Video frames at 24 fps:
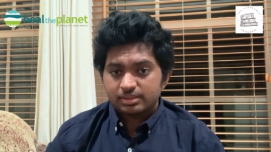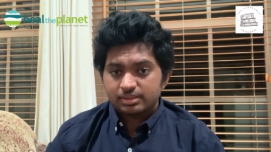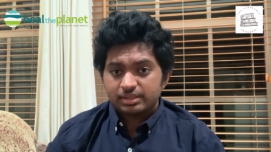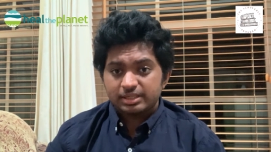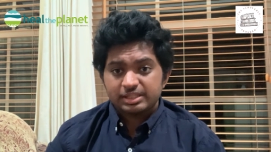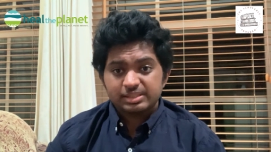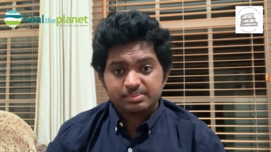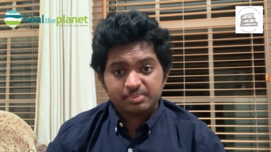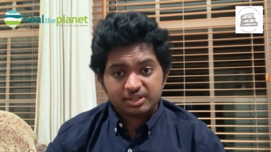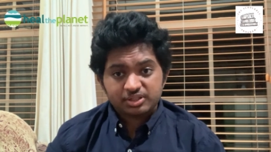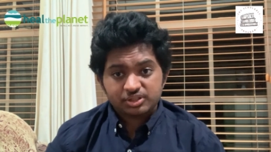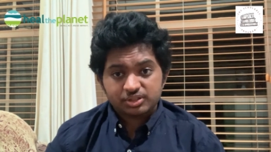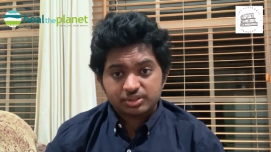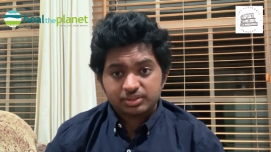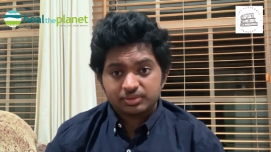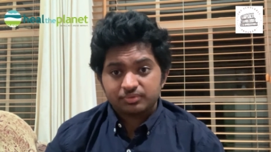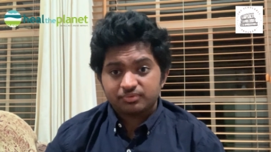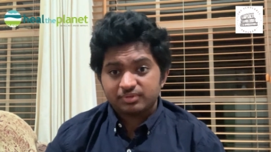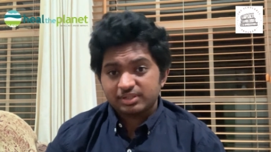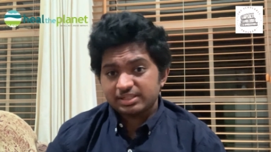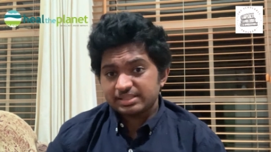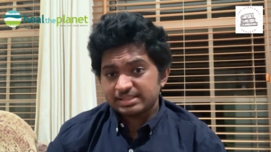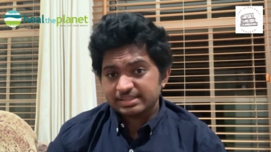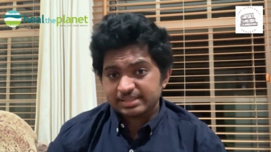especially
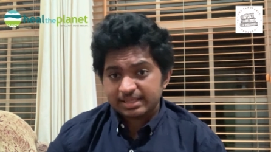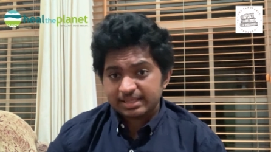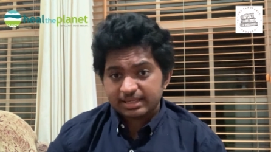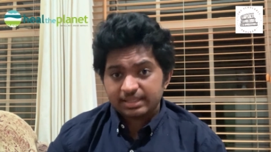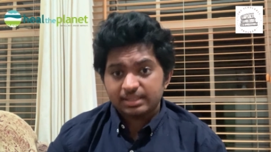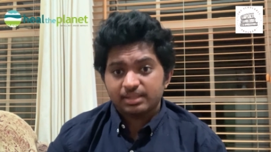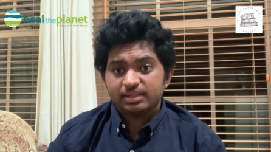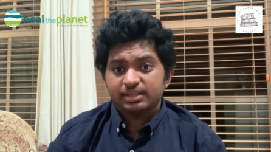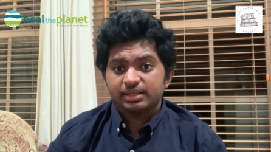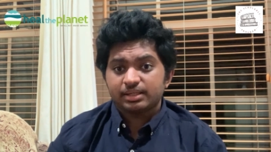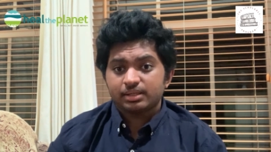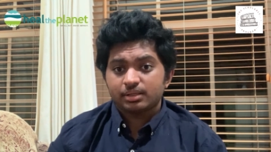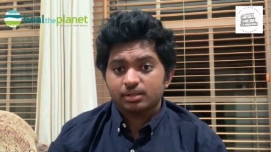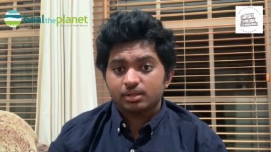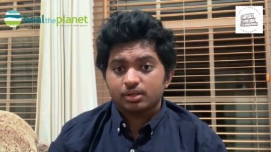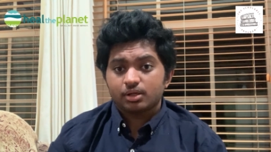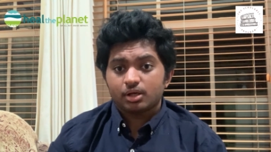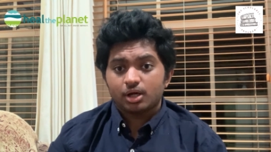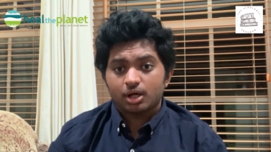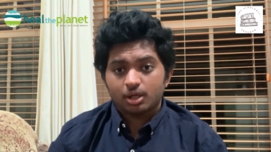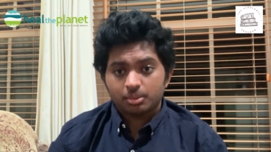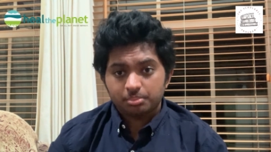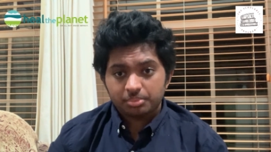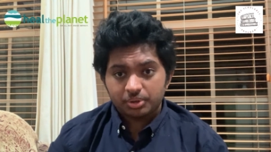recycling,
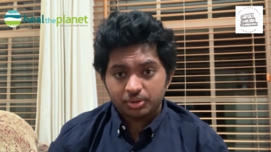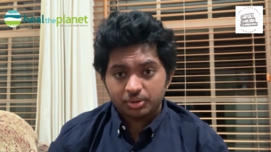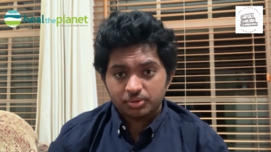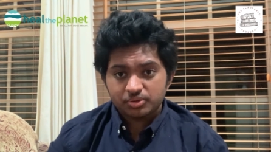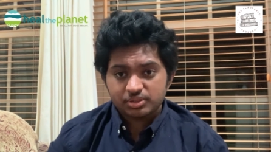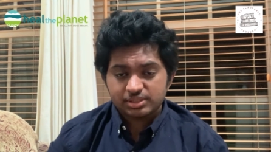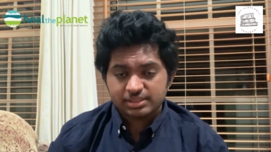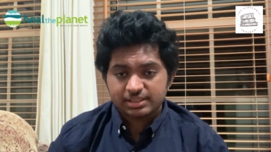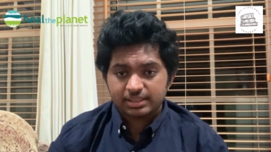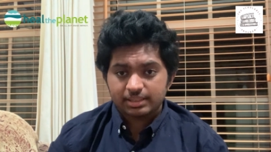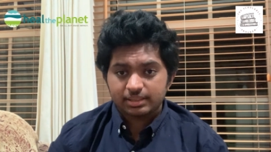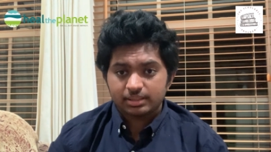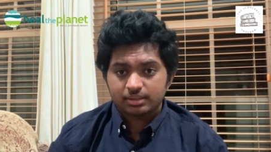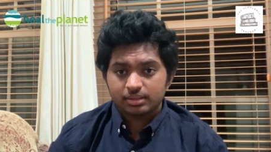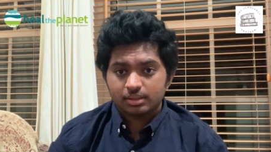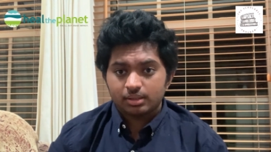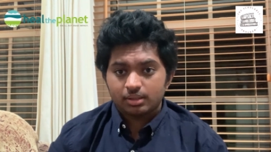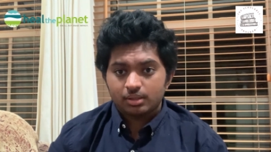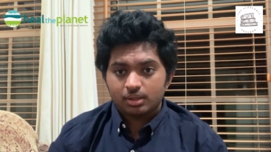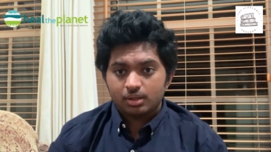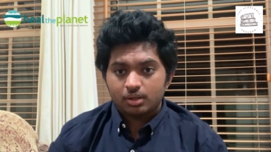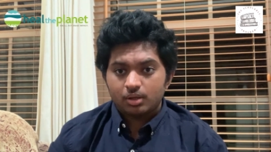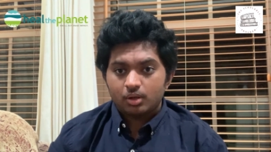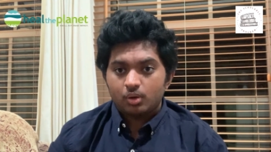composting,
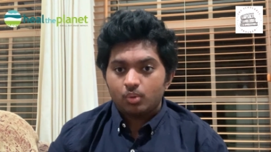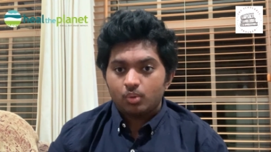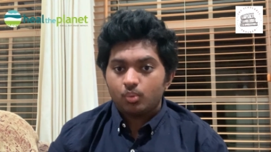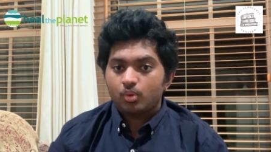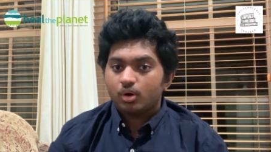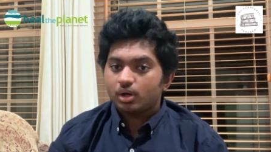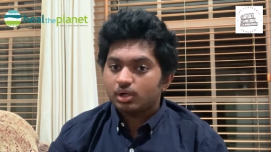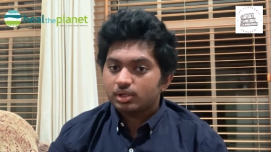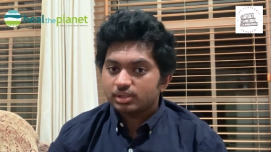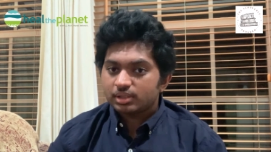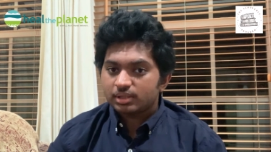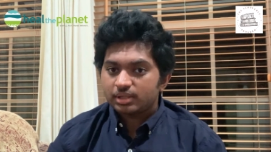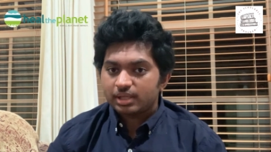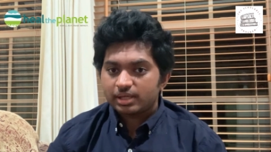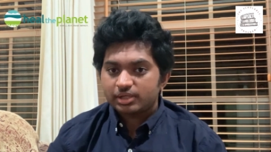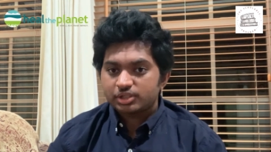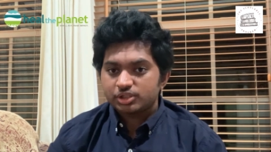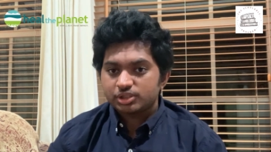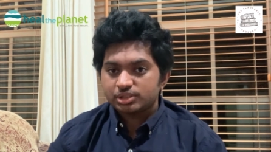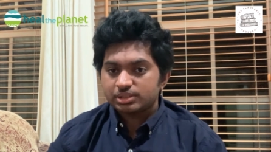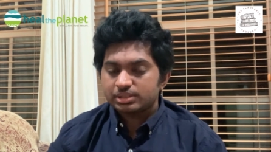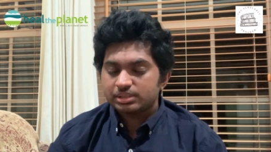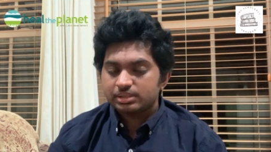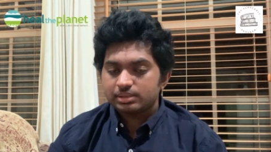water
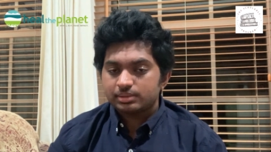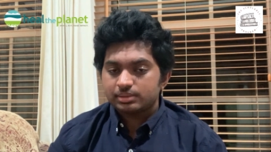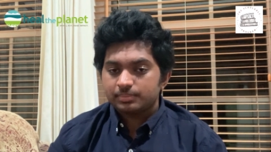collection,